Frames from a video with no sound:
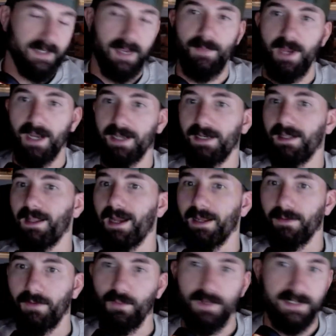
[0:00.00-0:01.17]
I'm not gonna lie though,
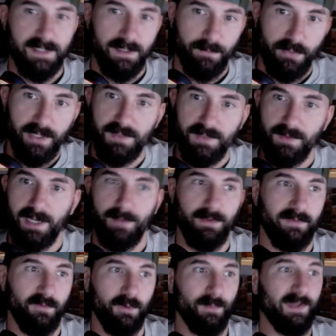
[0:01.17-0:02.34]
I wasn't impressed with that
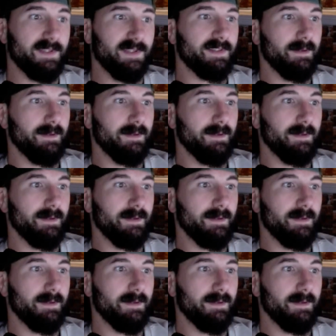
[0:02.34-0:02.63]
performance.